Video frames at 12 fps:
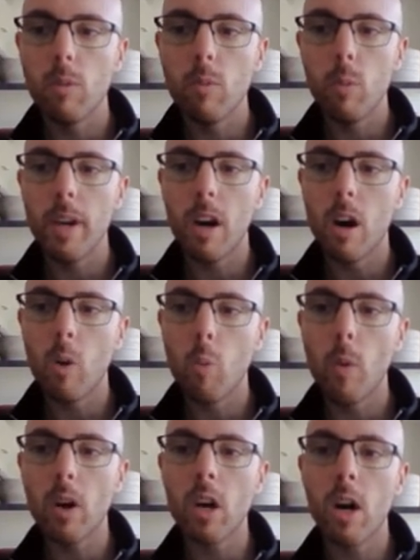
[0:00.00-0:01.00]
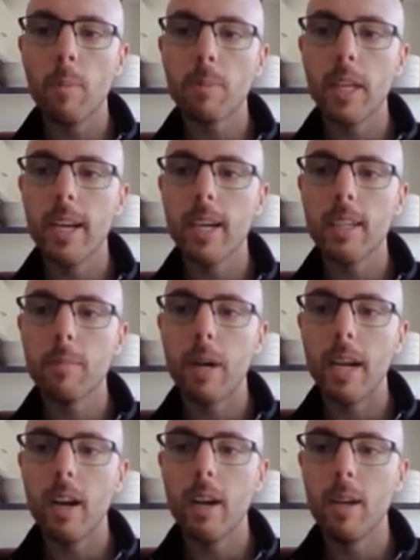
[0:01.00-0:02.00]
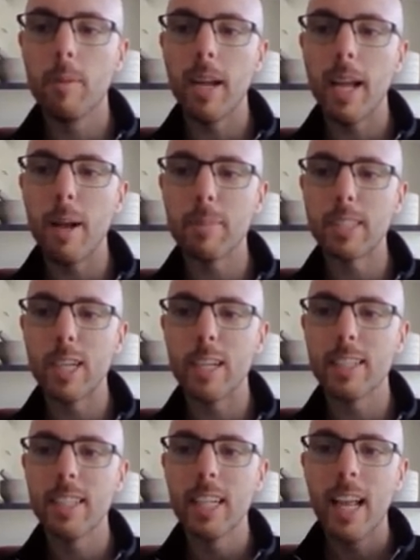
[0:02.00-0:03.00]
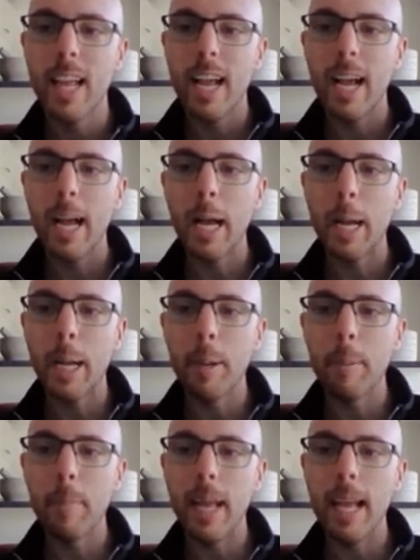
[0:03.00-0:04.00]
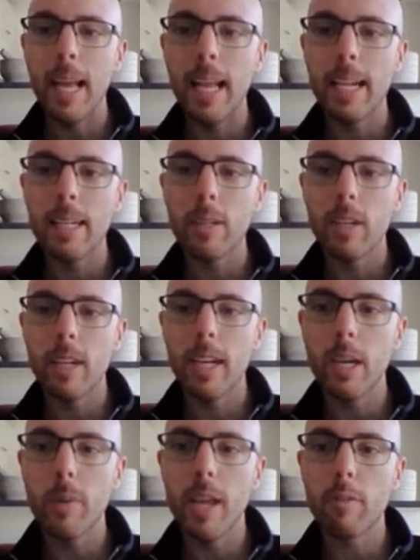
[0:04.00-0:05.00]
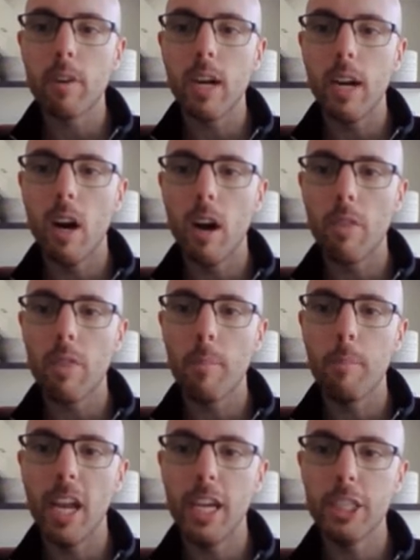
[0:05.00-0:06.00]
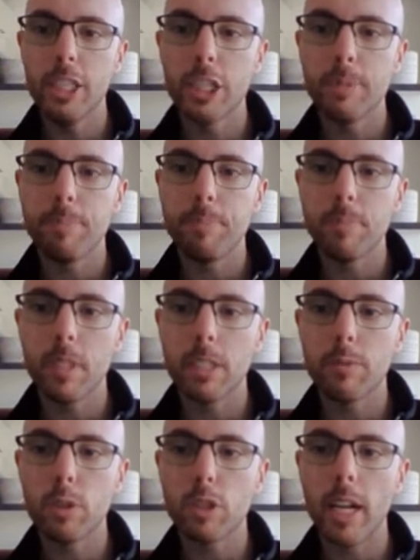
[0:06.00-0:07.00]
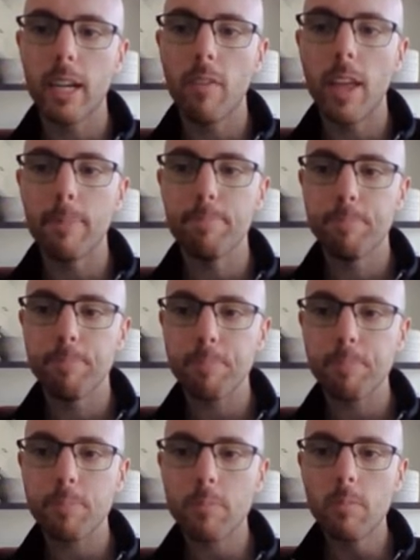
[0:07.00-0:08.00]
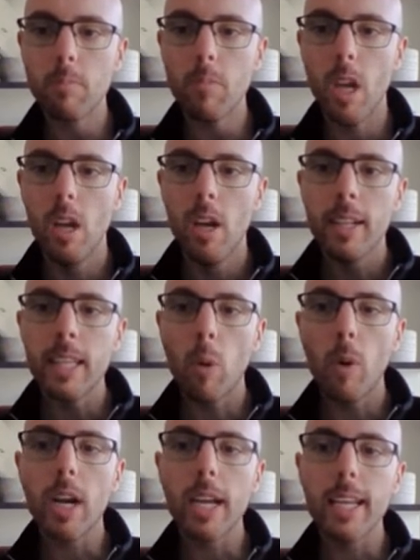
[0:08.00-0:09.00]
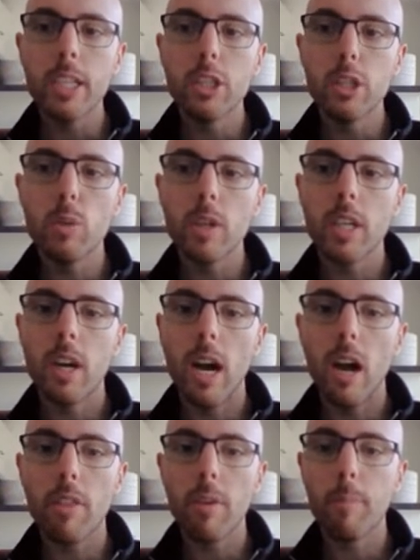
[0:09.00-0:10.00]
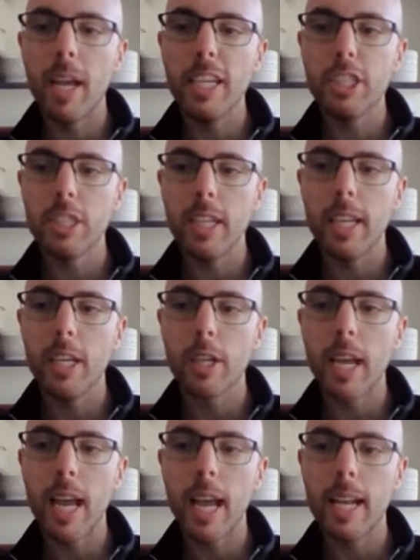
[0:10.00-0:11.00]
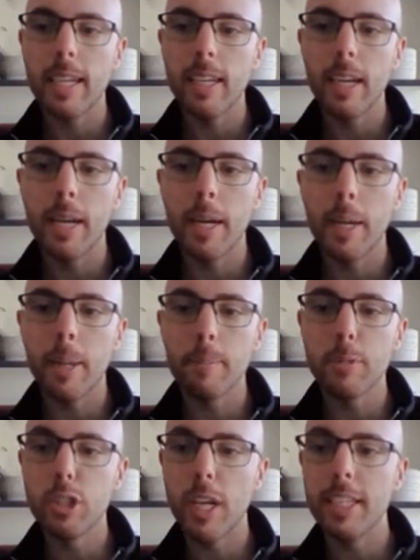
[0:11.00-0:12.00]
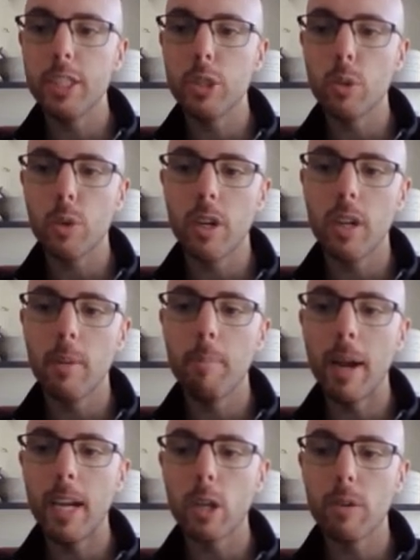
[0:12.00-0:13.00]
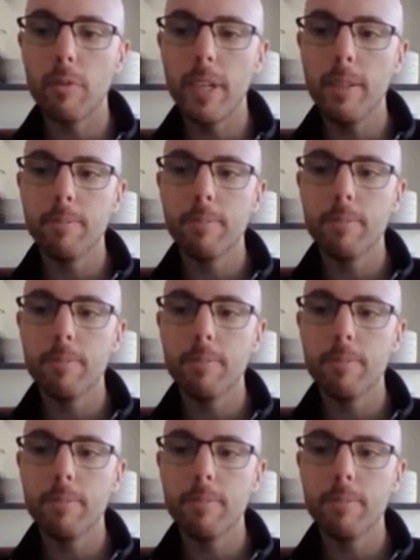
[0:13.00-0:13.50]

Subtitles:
We are welcomed here by Amazon. And here we have our author page. Let's first click on that. Now, what can you do on your author page? You can change your biography.